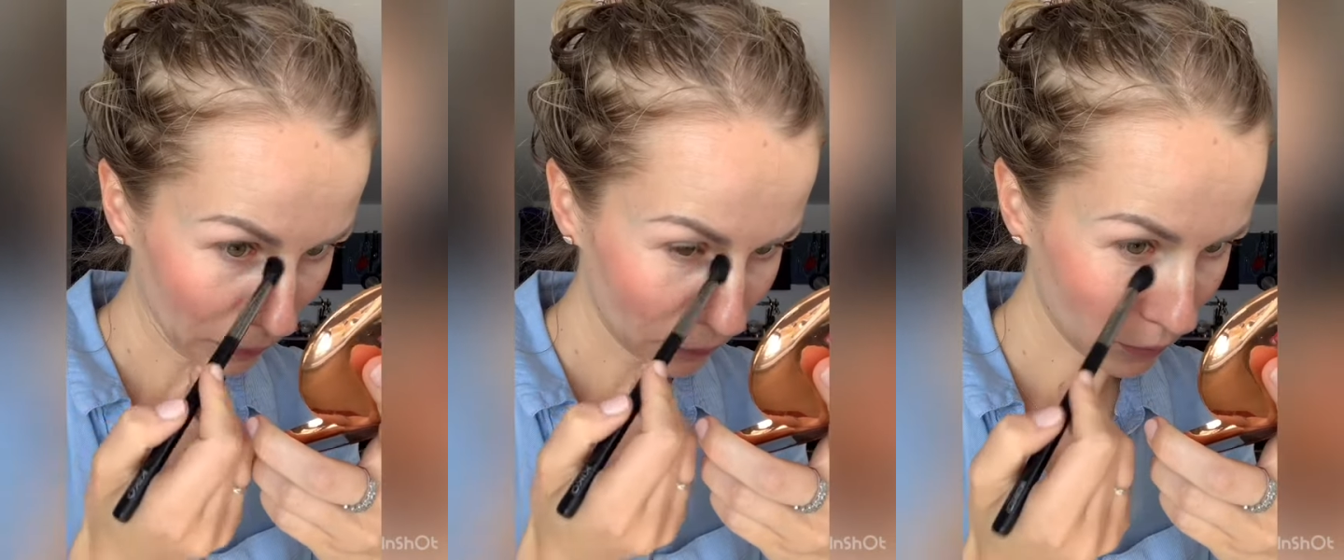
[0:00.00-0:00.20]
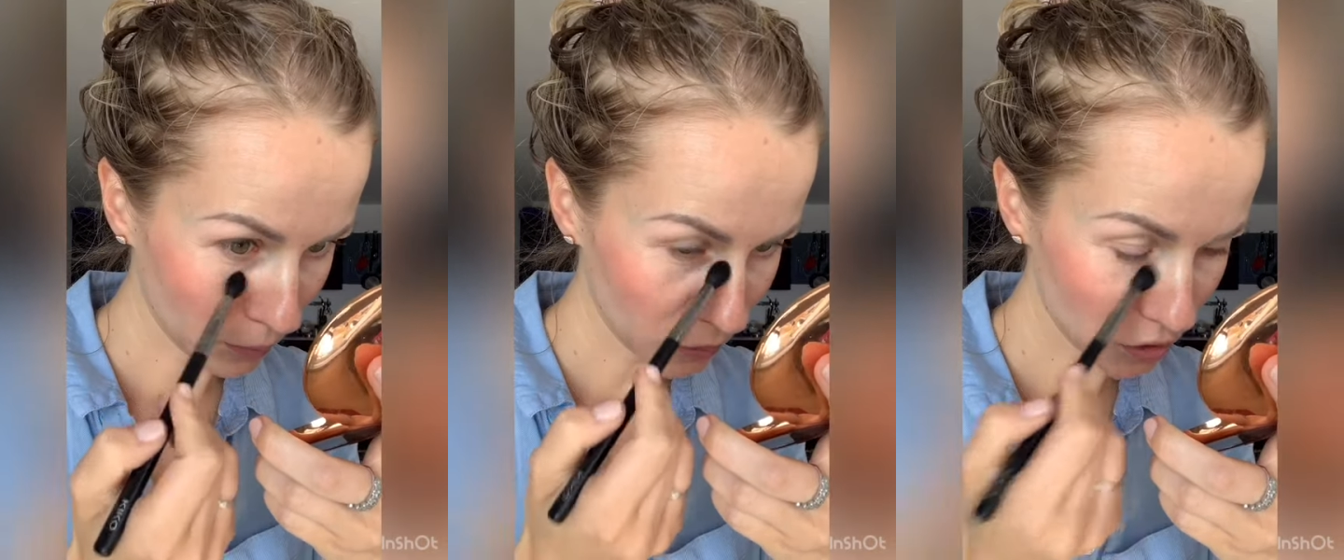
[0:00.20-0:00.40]

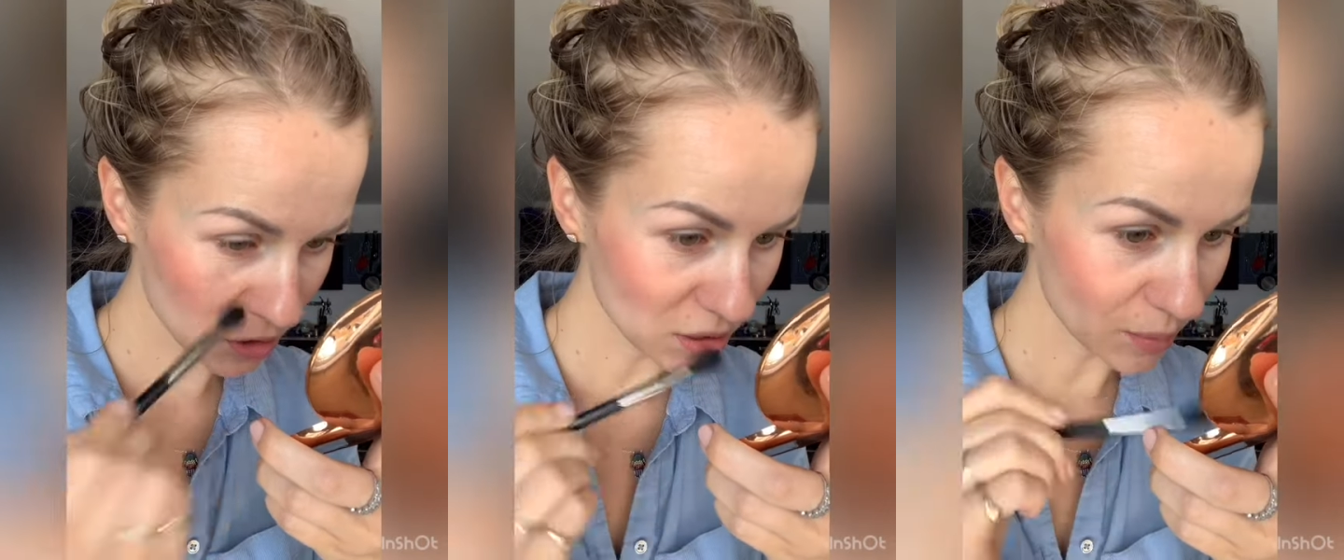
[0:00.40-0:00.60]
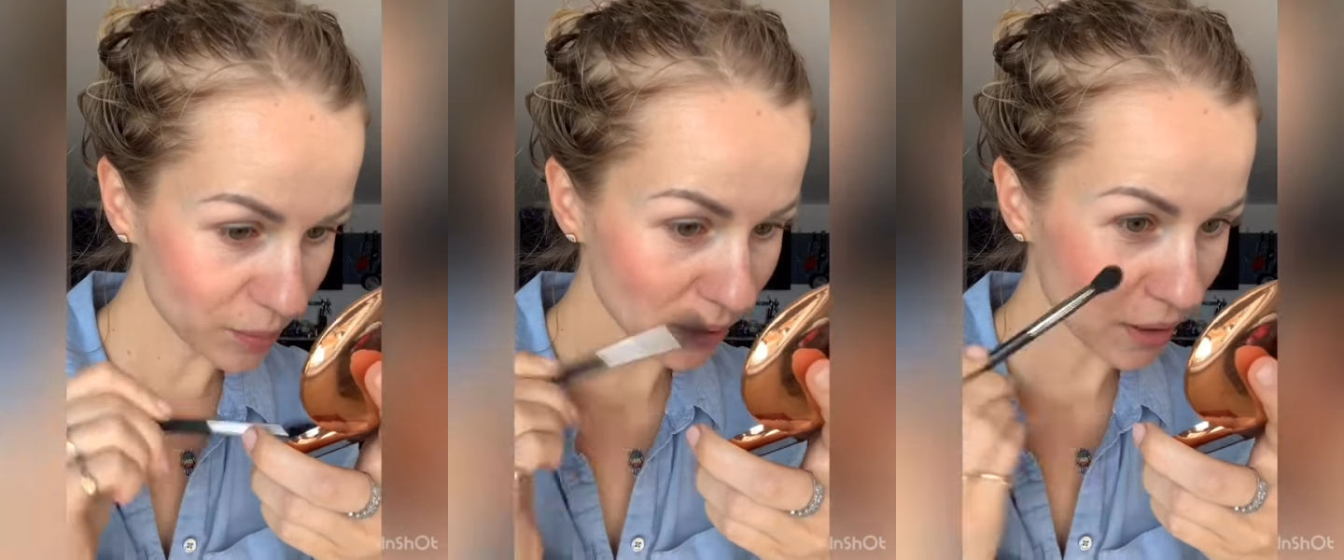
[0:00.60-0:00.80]
I'm just
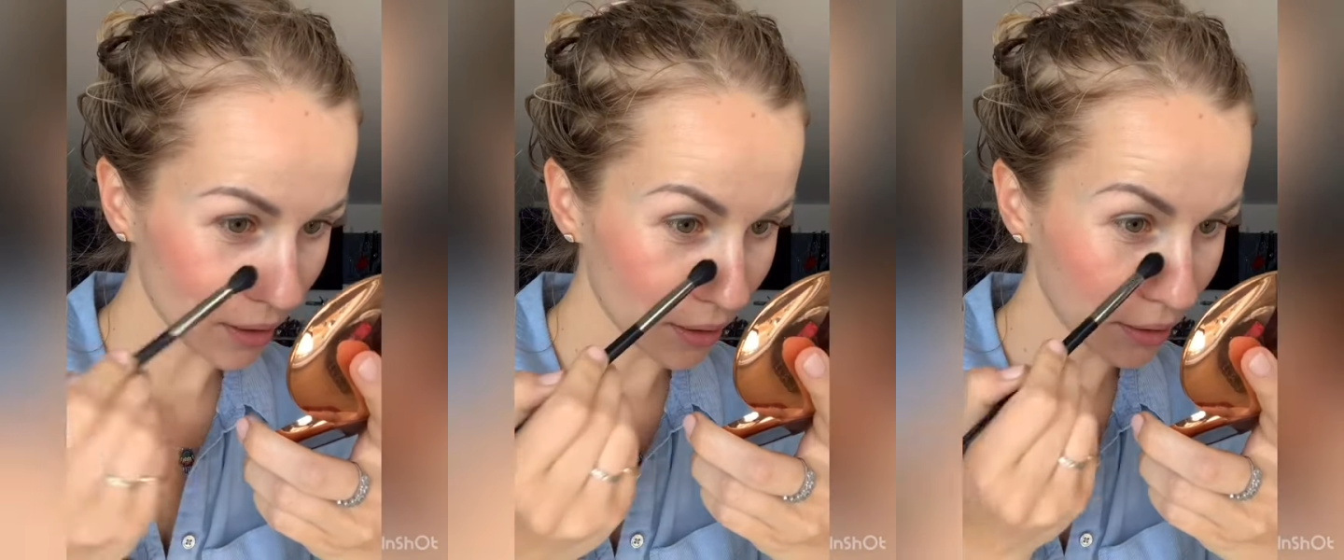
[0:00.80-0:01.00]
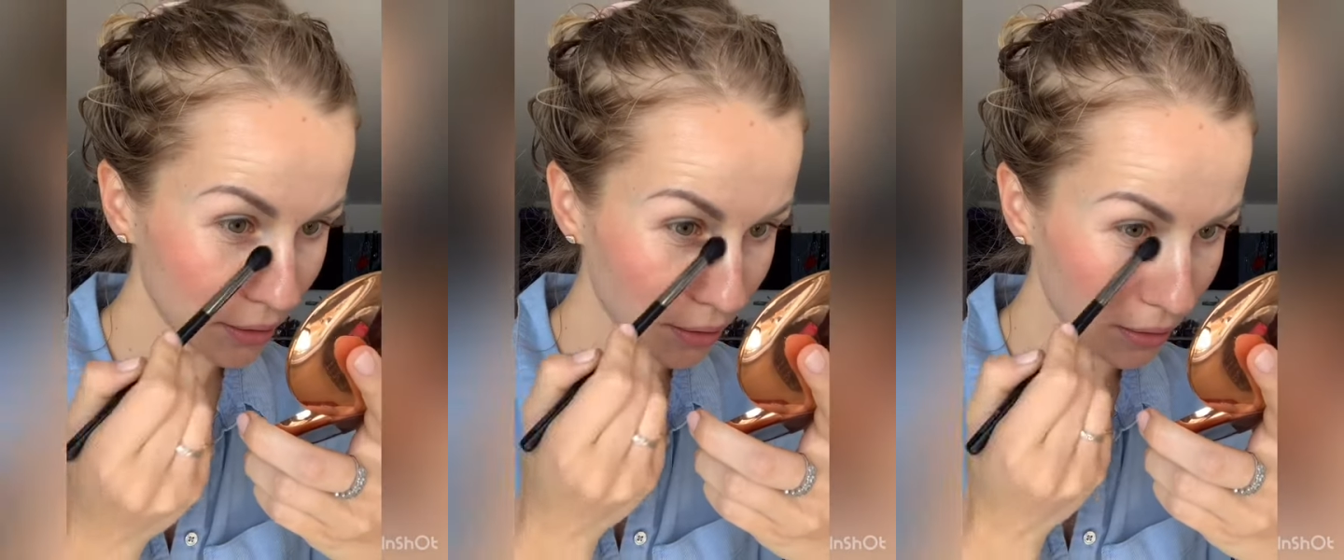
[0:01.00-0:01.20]

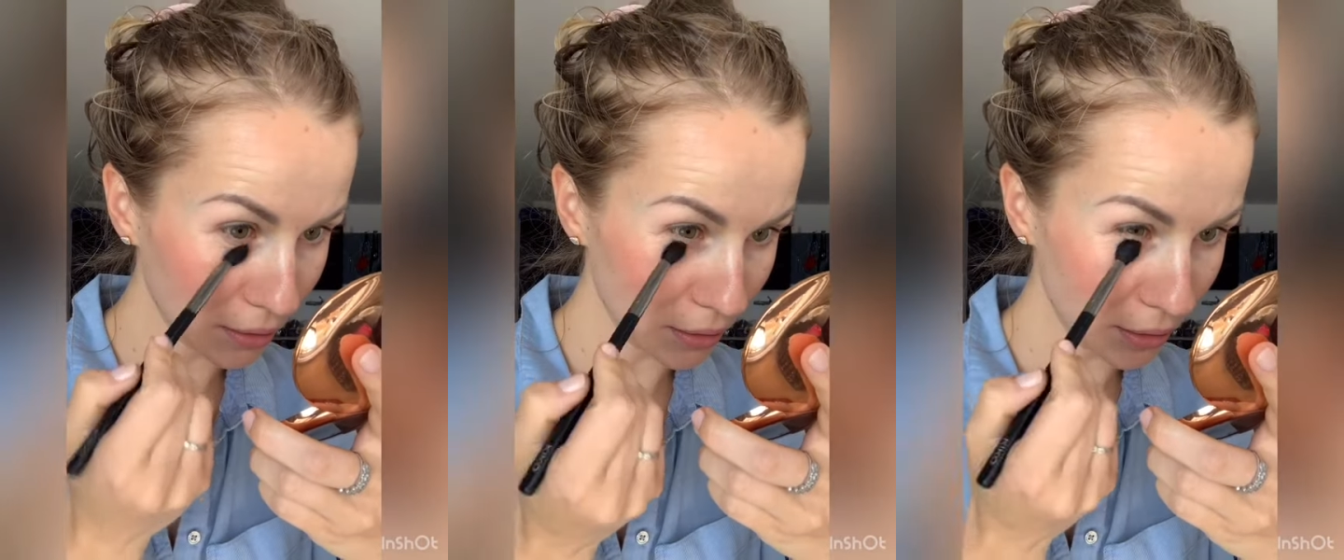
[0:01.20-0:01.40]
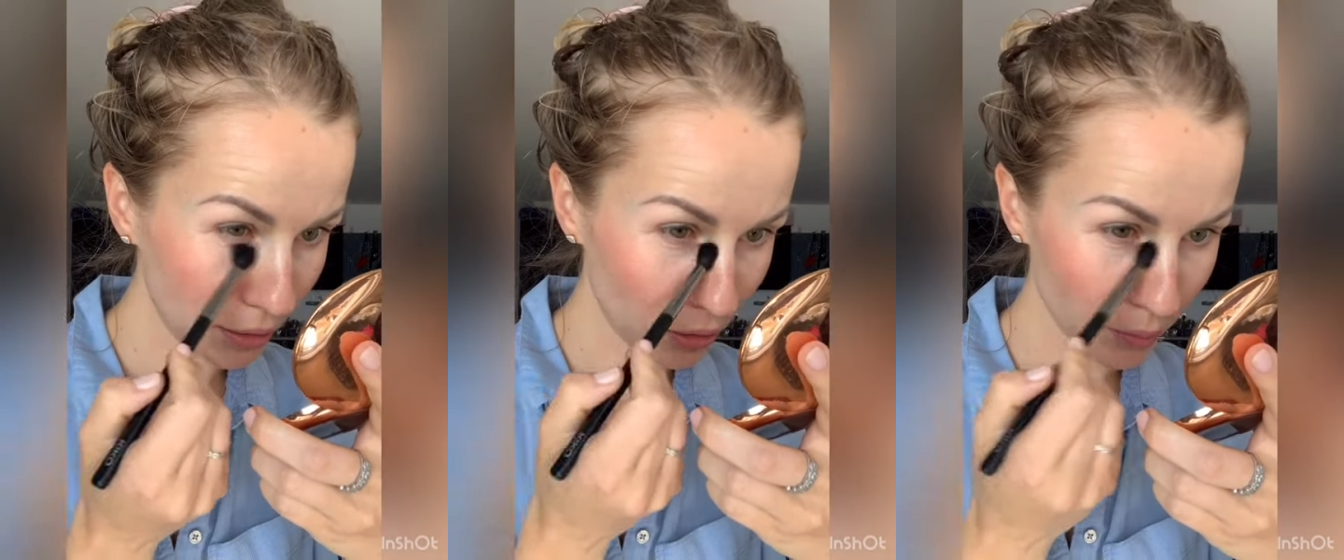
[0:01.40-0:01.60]
applying a
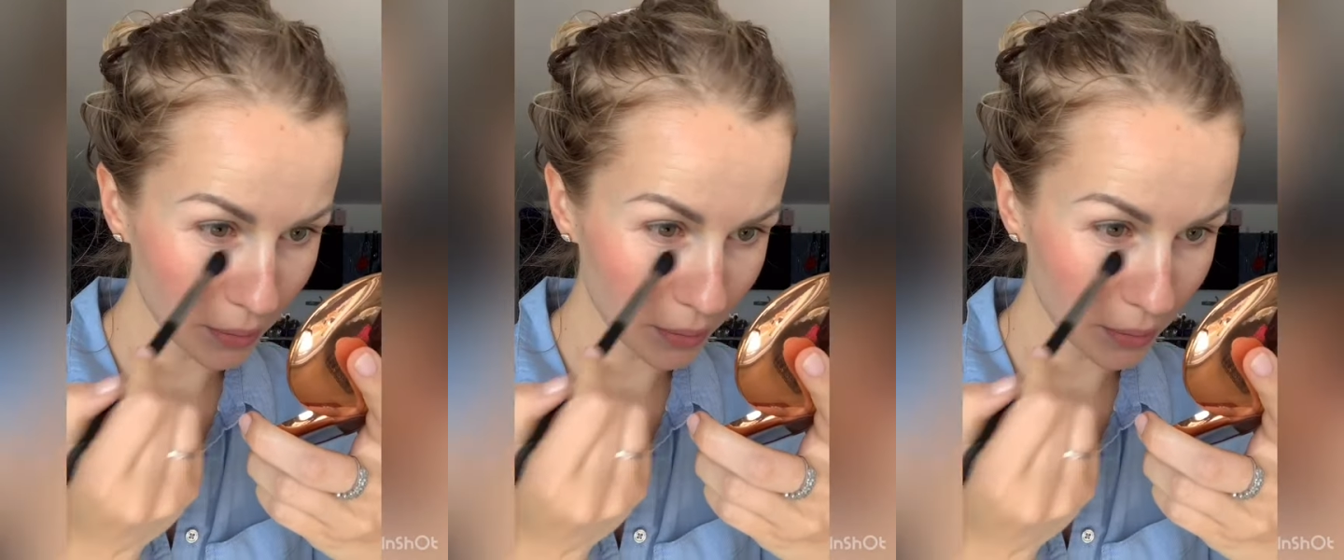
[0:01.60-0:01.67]
little